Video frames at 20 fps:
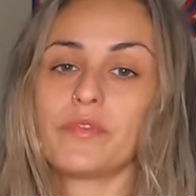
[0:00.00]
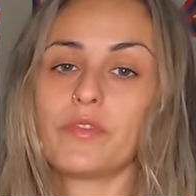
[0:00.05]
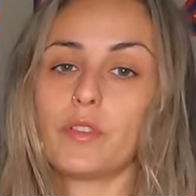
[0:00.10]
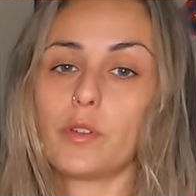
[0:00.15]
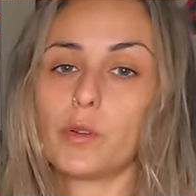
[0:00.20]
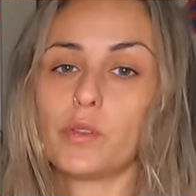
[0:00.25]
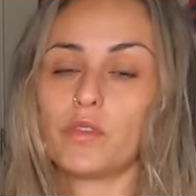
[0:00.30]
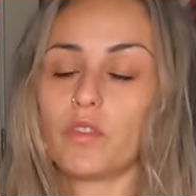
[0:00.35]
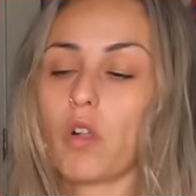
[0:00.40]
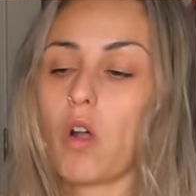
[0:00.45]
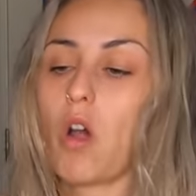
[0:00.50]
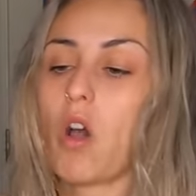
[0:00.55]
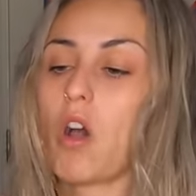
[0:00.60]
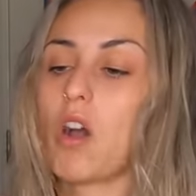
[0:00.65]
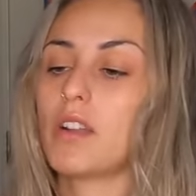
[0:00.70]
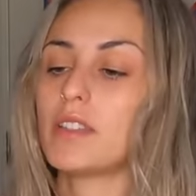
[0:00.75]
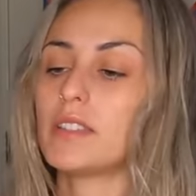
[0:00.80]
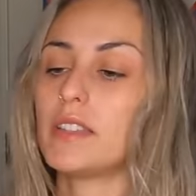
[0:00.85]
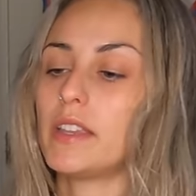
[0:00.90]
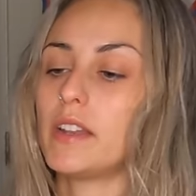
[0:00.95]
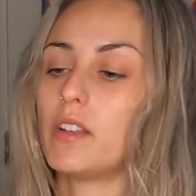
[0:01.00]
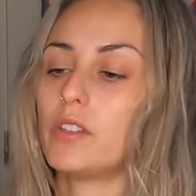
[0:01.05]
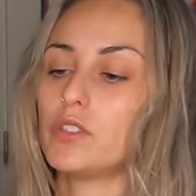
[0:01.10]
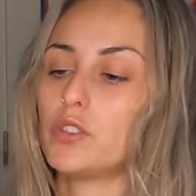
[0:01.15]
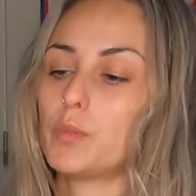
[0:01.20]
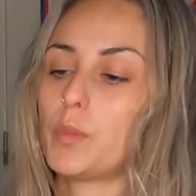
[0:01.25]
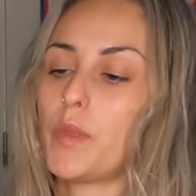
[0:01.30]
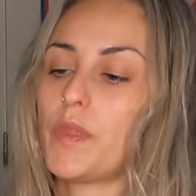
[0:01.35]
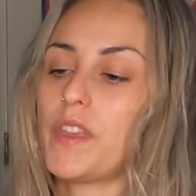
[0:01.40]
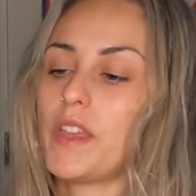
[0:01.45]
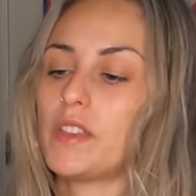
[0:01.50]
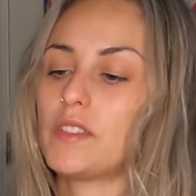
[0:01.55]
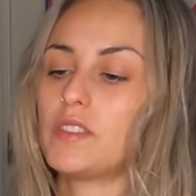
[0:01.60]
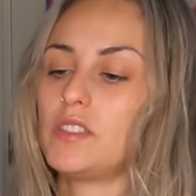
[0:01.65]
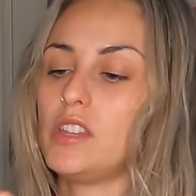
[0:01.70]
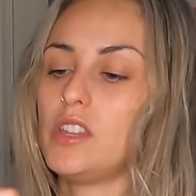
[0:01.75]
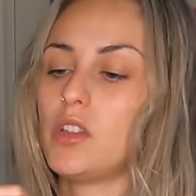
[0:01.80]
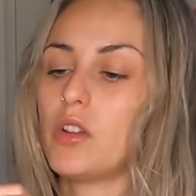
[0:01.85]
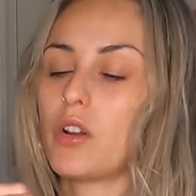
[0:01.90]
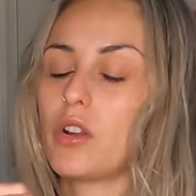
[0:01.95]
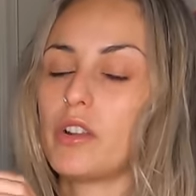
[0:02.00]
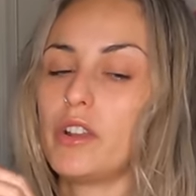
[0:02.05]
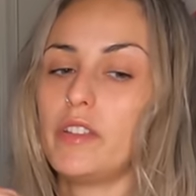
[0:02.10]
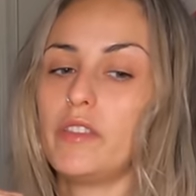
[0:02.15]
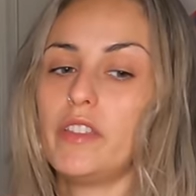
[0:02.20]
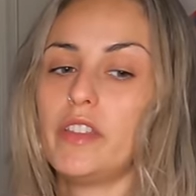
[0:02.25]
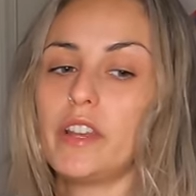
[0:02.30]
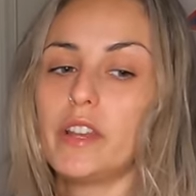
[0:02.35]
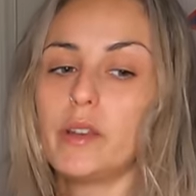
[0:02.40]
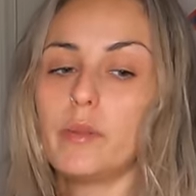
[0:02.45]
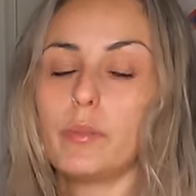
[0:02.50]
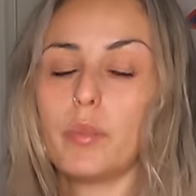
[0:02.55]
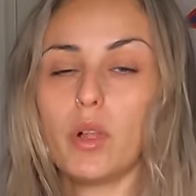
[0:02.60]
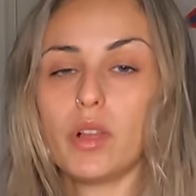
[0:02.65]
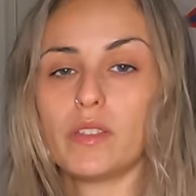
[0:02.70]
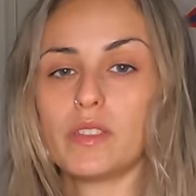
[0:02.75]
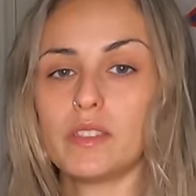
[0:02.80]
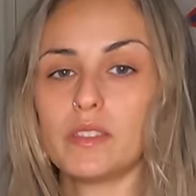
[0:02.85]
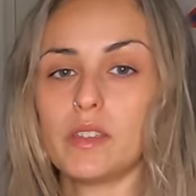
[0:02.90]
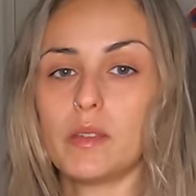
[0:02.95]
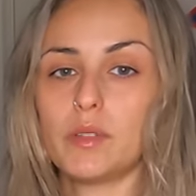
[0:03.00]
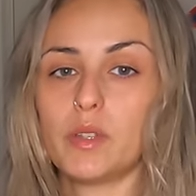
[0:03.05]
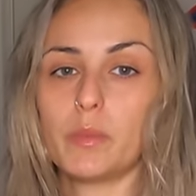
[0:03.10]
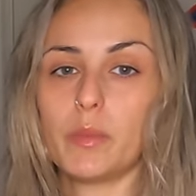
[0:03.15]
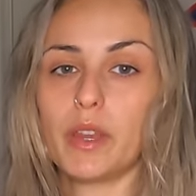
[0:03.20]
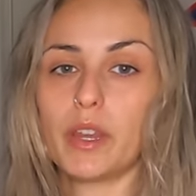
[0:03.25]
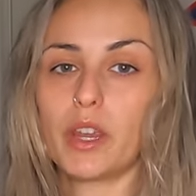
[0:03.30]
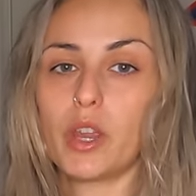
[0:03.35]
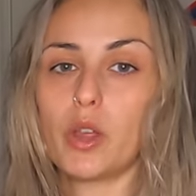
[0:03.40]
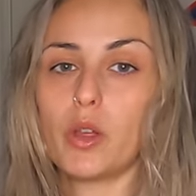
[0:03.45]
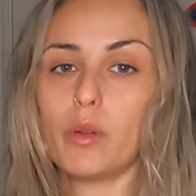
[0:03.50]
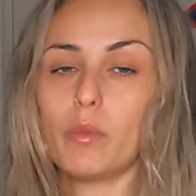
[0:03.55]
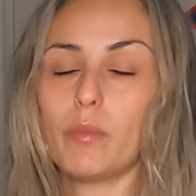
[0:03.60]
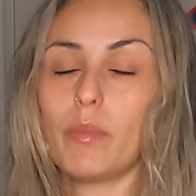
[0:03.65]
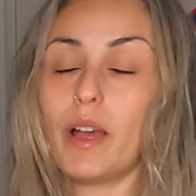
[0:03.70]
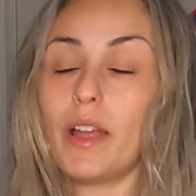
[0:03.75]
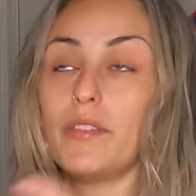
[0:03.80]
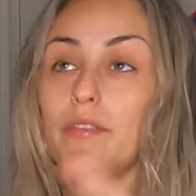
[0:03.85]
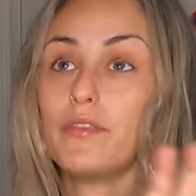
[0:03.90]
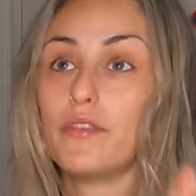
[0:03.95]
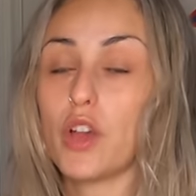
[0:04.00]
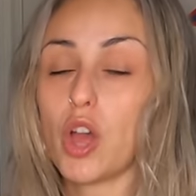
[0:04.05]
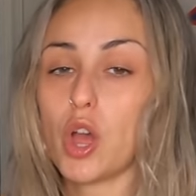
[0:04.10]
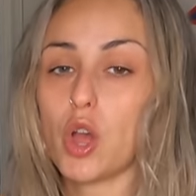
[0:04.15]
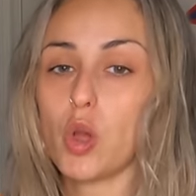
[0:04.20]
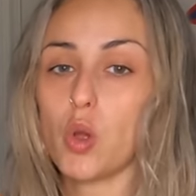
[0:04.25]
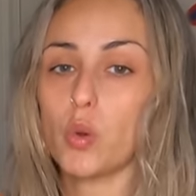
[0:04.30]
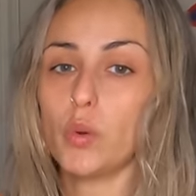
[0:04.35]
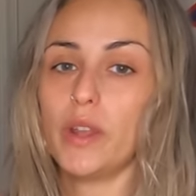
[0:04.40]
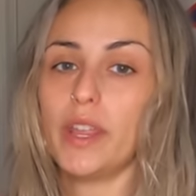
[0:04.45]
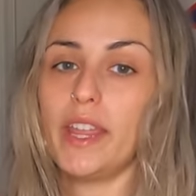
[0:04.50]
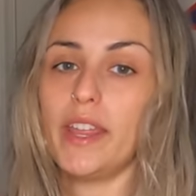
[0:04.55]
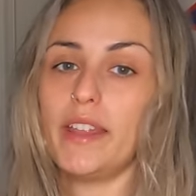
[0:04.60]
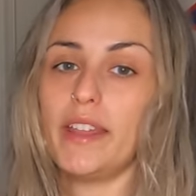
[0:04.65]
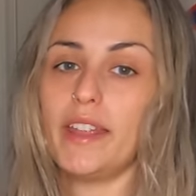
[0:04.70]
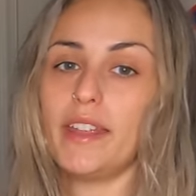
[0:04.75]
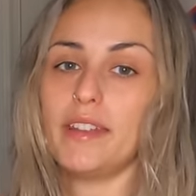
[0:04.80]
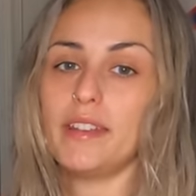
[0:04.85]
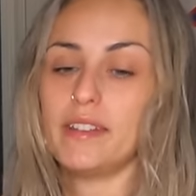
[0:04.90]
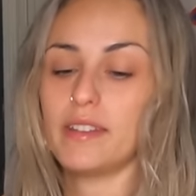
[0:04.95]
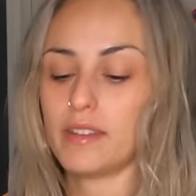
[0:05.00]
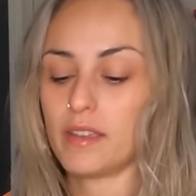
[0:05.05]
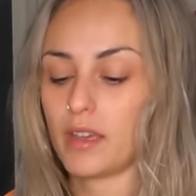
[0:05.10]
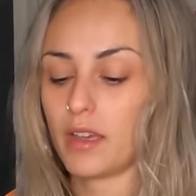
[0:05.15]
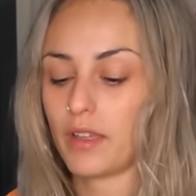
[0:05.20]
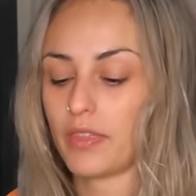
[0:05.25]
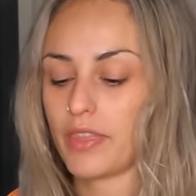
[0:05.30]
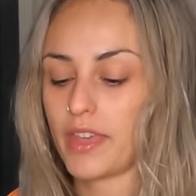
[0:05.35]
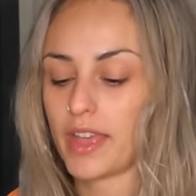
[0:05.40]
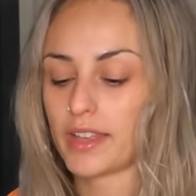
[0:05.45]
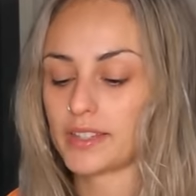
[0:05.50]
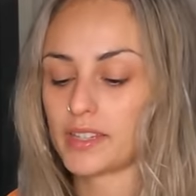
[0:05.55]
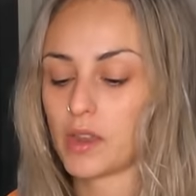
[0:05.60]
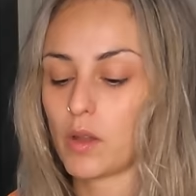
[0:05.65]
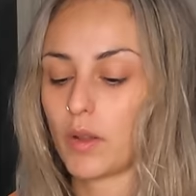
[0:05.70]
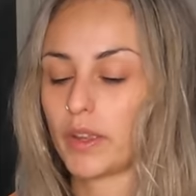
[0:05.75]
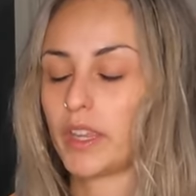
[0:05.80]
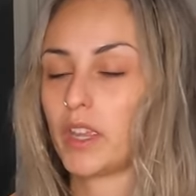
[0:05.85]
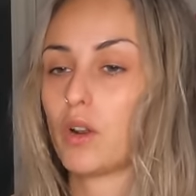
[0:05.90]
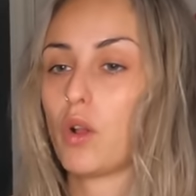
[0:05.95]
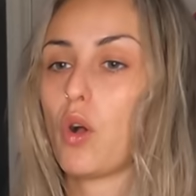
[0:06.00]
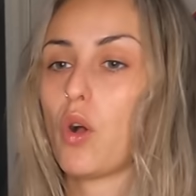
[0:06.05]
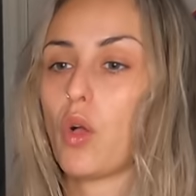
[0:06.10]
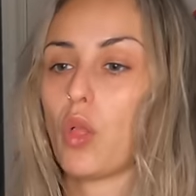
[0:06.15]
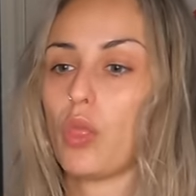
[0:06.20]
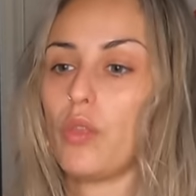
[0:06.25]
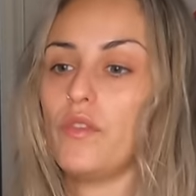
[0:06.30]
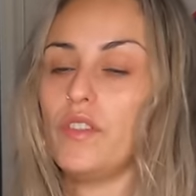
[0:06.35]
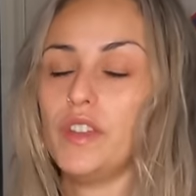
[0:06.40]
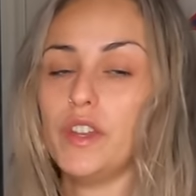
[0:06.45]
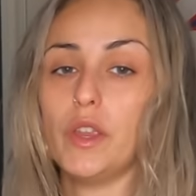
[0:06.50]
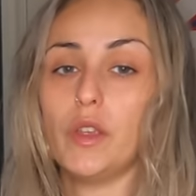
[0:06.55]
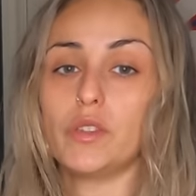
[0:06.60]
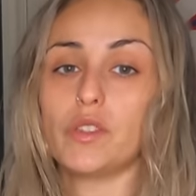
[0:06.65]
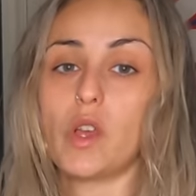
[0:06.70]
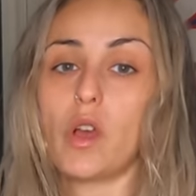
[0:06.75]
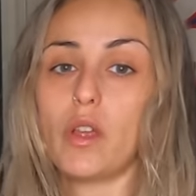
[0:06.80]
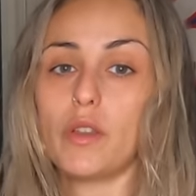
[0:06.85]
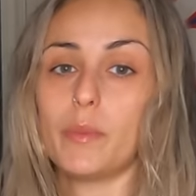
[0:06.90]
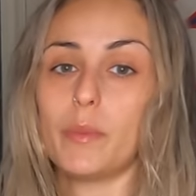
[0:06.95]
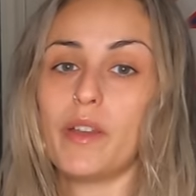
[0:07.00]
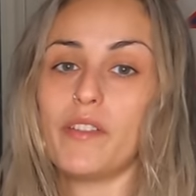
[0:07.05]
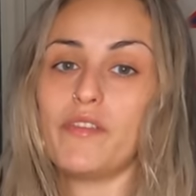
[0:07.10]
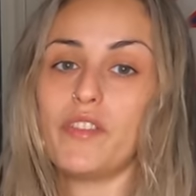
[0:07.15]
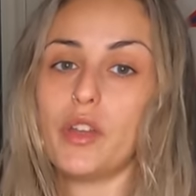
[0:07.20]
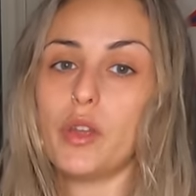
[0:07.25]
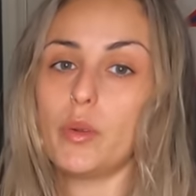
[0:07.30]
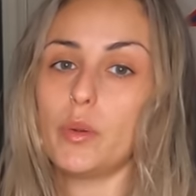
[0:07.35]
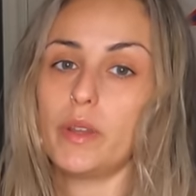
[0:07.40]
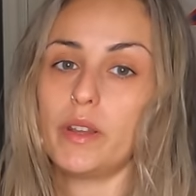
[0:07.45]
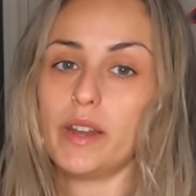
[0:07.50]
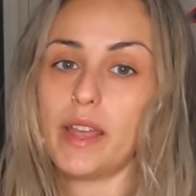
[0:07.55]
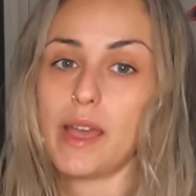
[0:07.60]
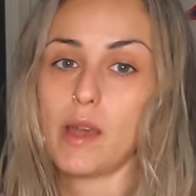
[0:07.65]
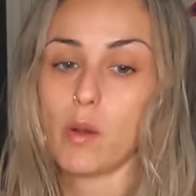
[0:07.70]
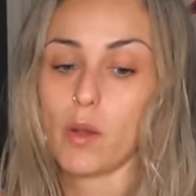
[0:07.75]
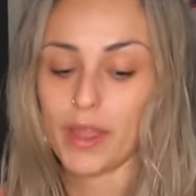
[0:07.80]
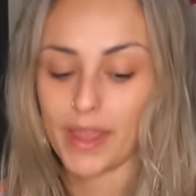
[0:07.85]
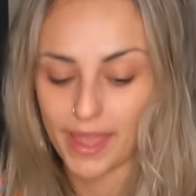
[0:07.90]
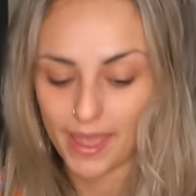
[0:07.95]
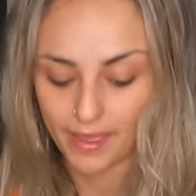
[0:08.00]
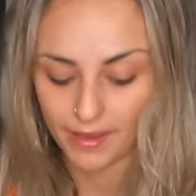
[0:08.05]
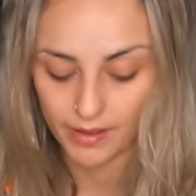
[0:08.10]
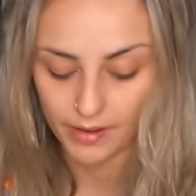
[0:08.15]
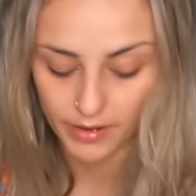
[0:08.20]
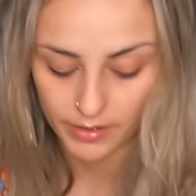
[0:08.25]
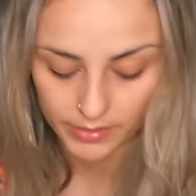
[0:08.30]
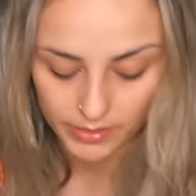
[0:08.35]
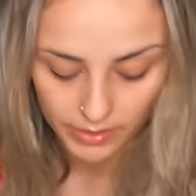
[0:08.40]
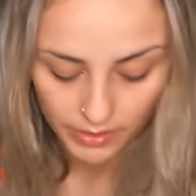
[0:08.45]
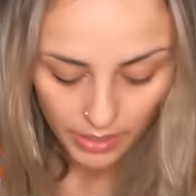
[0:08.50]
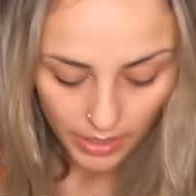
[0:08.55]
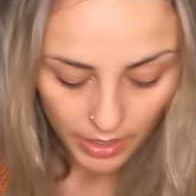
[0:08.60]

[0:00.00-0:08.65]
for vlogs and I'll just put the SD card in there, plug this up to my go my phone and uh, that's how I get all the videos onto my phone and how I edit.